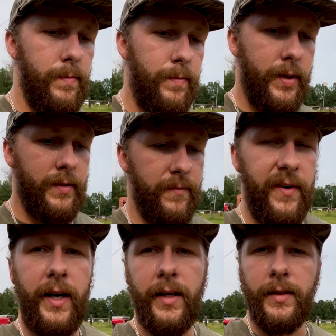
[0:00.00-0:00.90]
put some
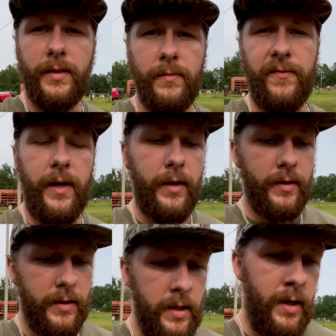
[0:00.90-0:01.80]
feed in some
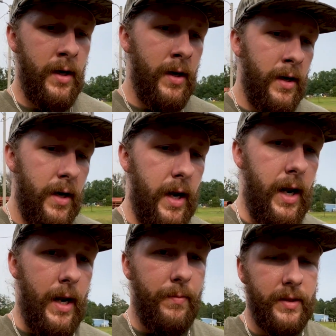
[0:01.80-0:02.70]
feeders,
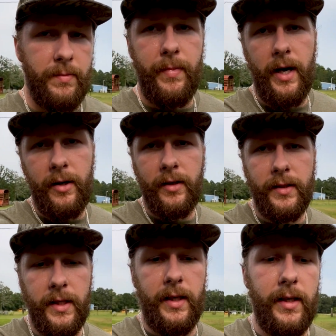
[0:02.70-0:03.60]
and put some
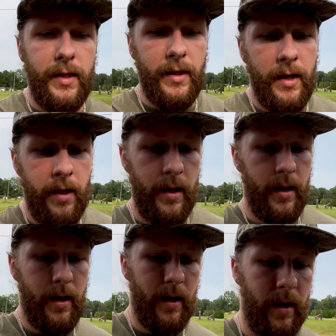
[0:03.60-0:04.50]
batteries in
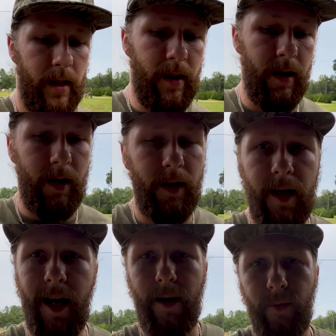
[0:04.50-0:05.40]
the
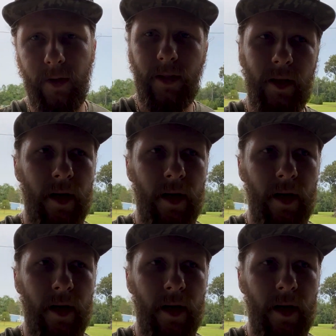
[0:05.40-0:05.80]
cameras